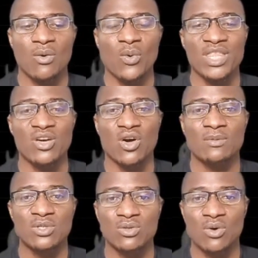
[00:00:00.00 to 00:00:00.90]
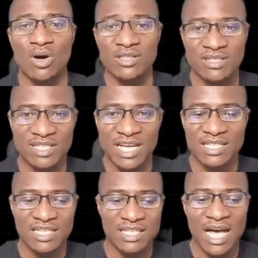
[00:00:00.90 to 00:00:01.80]
when it comes to
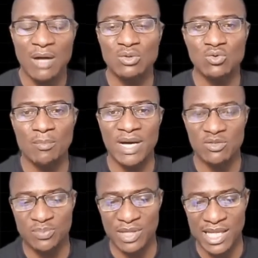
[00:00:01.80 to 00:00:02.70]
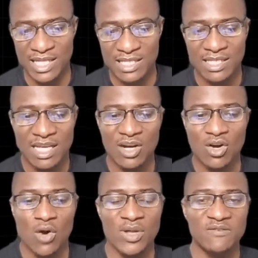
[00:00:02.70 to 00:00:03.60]
understanding how to manipulate
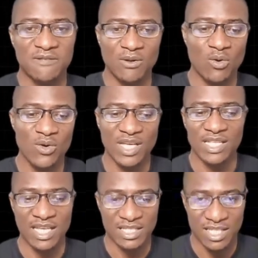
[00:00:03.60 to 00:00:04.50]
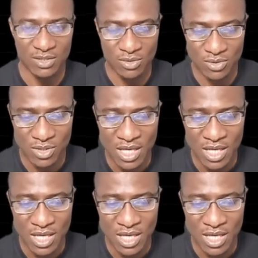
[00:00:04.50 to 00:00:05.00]
current flow in a circuit,